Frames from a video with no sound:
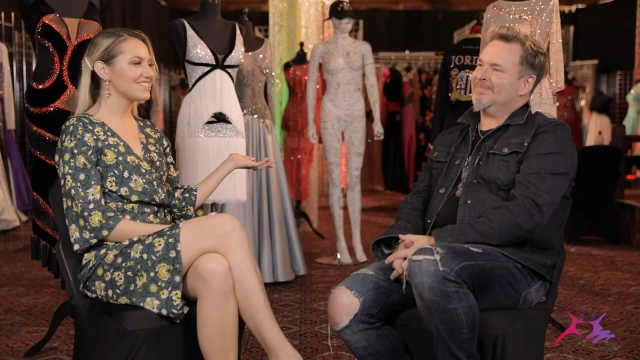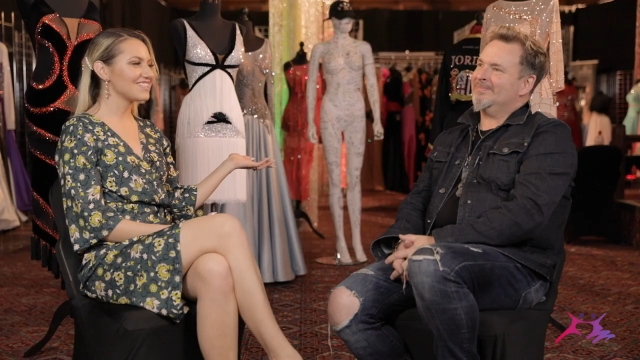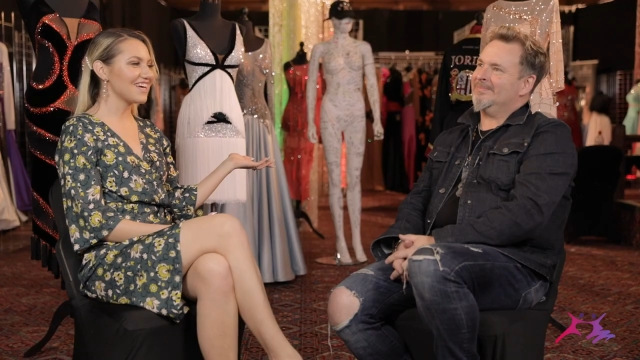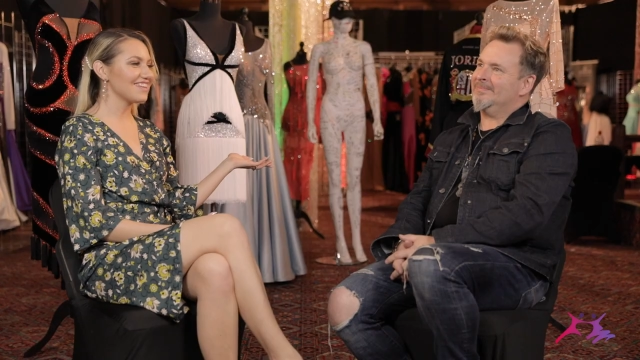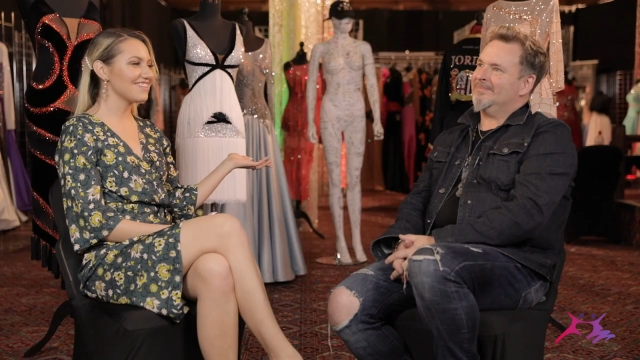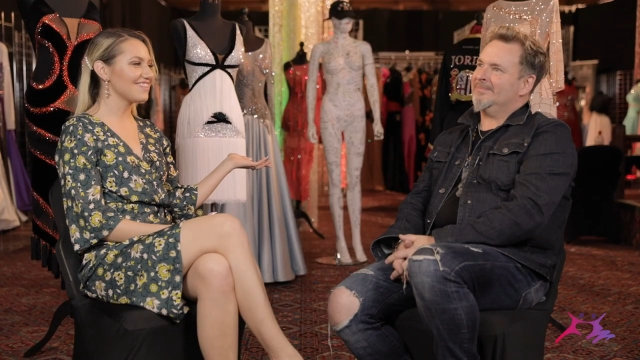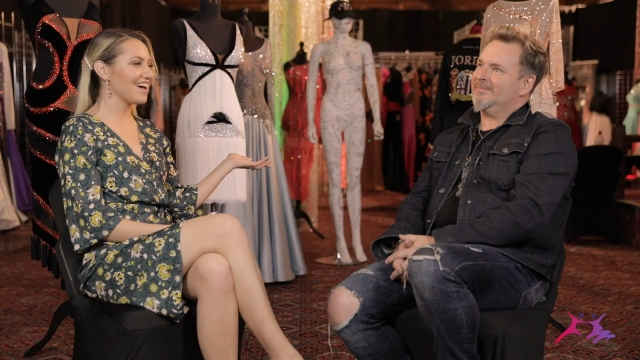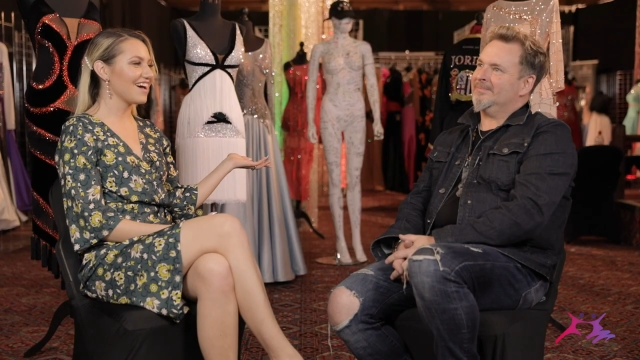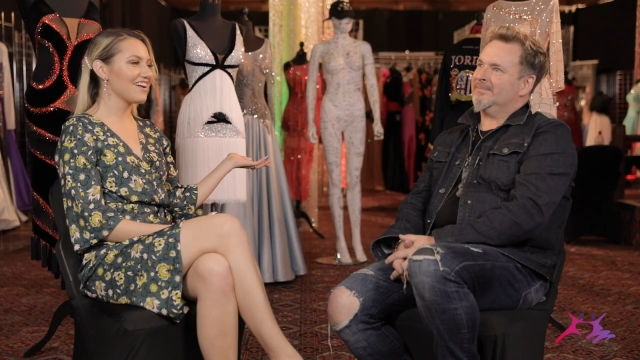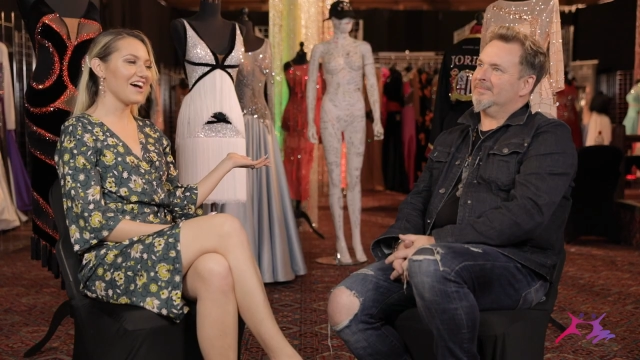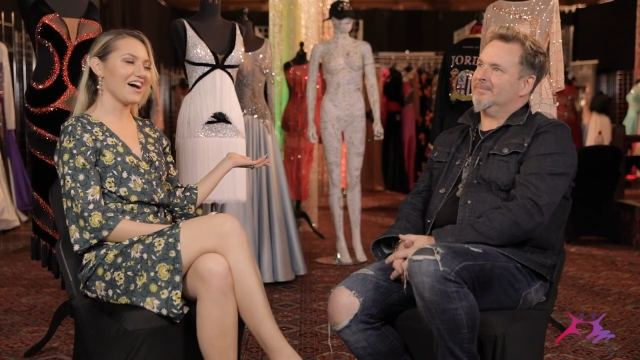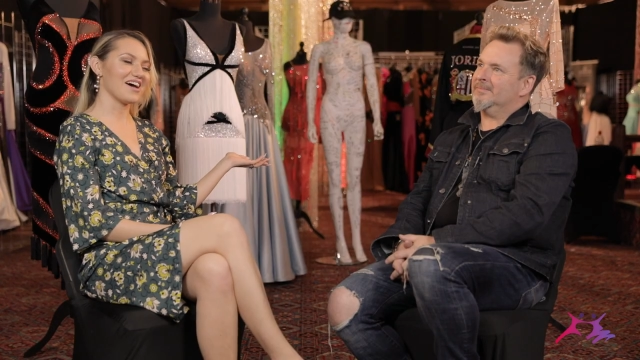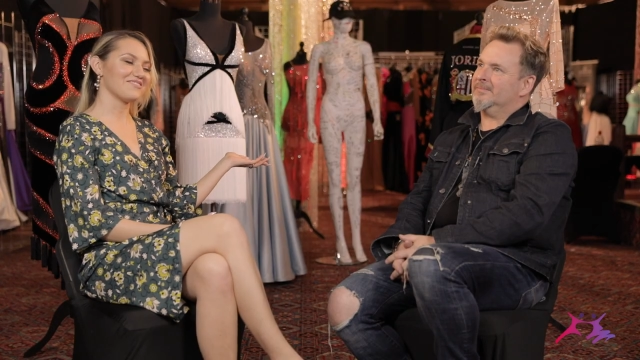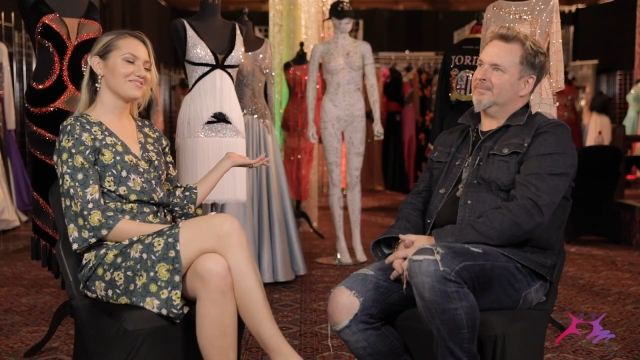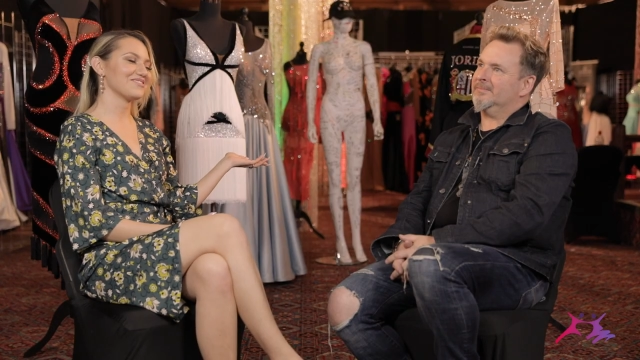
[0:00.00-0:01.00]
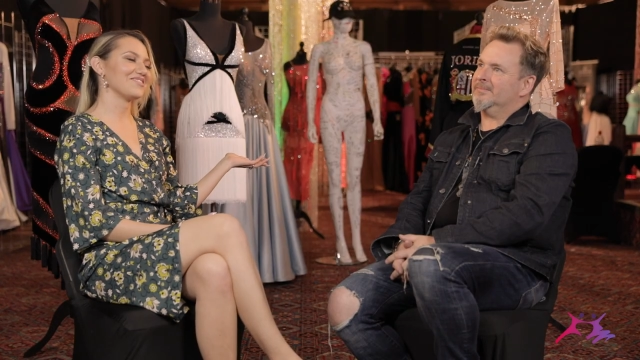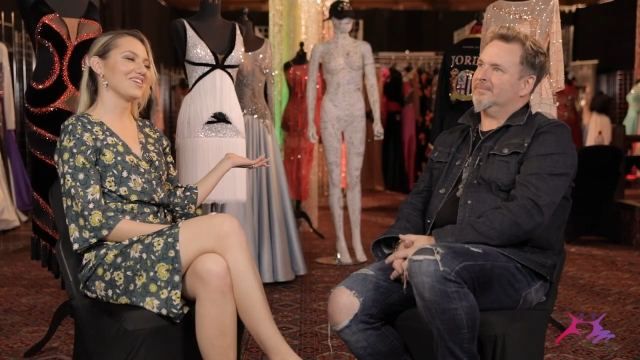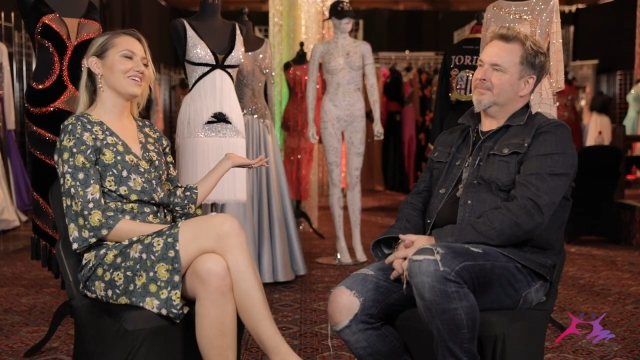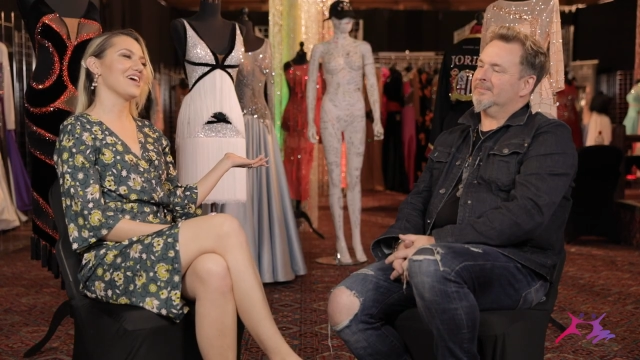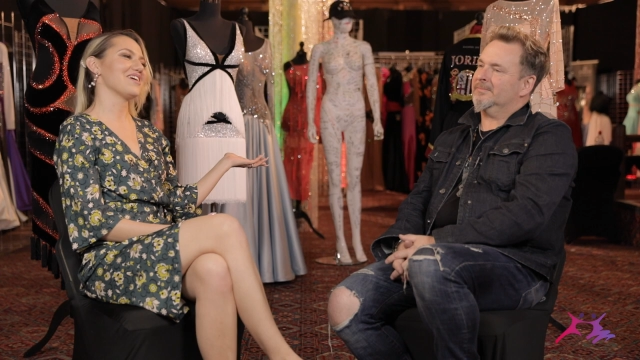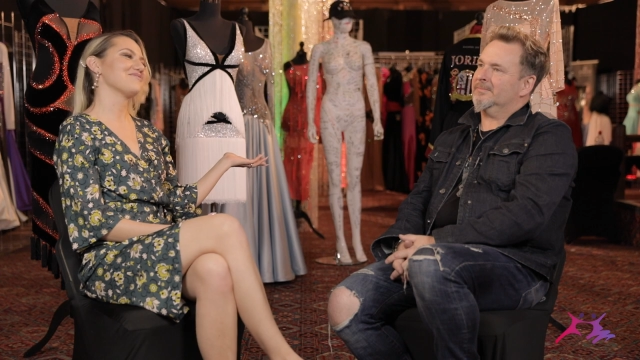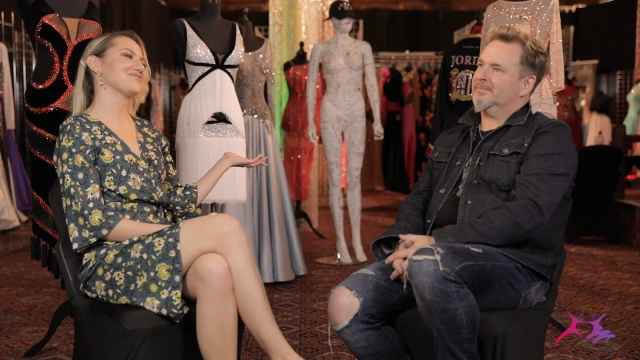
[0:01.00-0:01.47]
Speaker 1: said that. I'm,
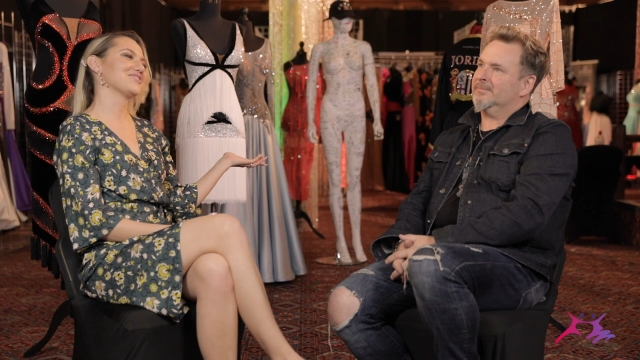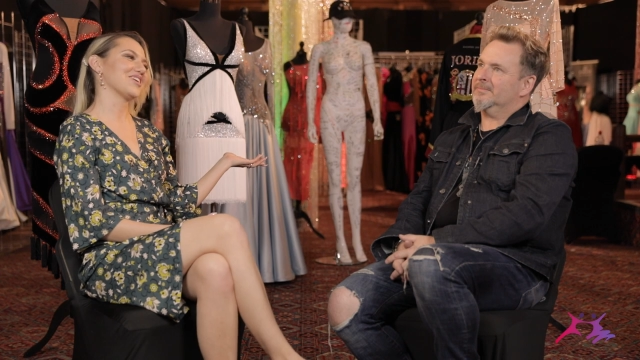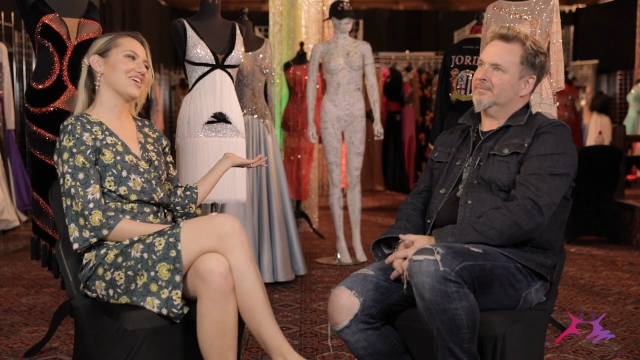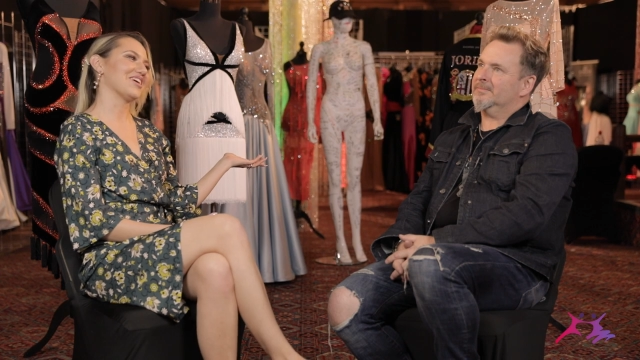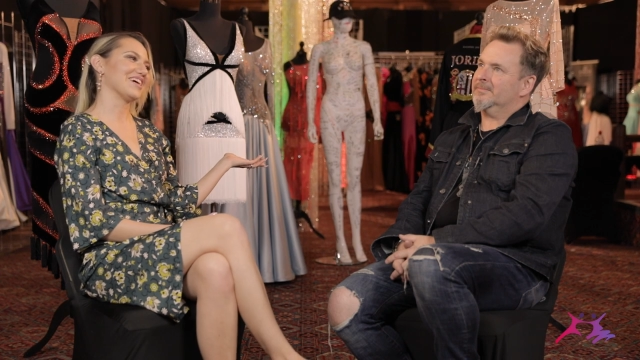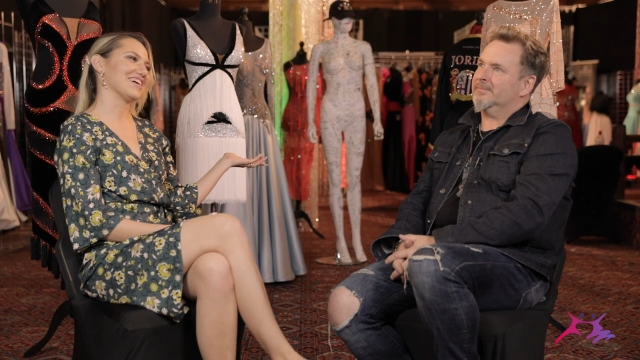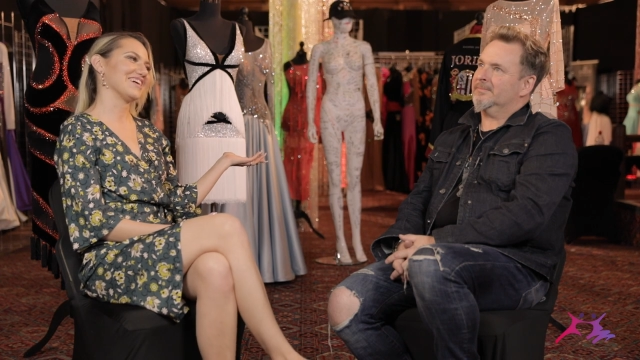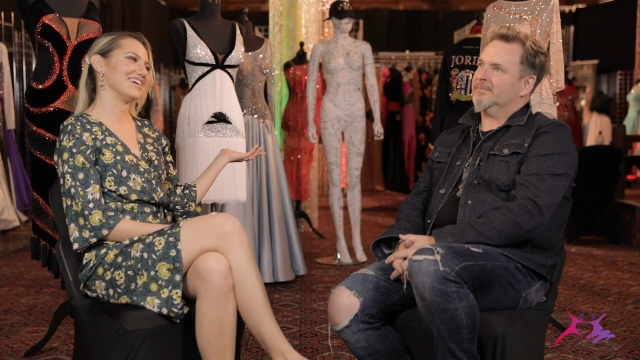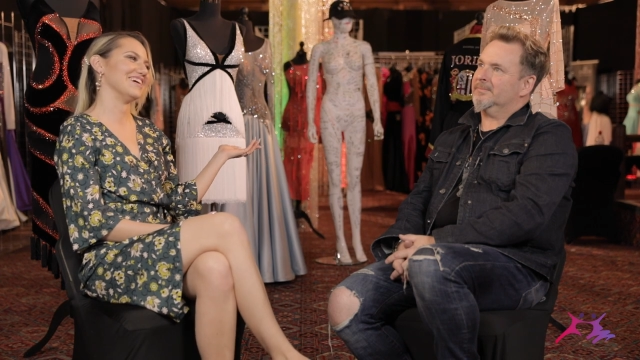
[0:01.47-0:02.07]
I'm sorry.